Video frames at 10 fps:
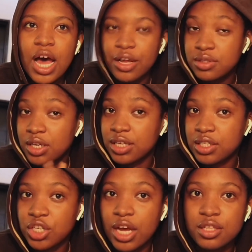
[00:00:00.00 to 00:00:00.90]
I used to take it
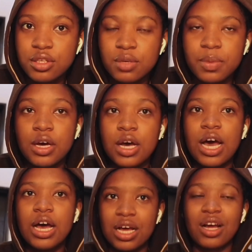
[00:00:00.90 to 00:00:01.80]
as a child, though, but
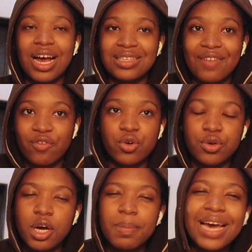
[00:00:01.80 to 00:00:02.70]
as I've
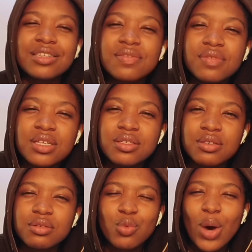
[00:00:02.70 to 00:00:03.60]
grown up, I just feel as
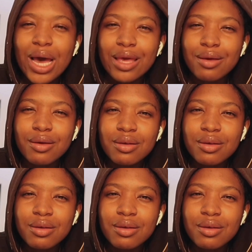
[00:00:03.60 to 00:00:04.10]
though, why?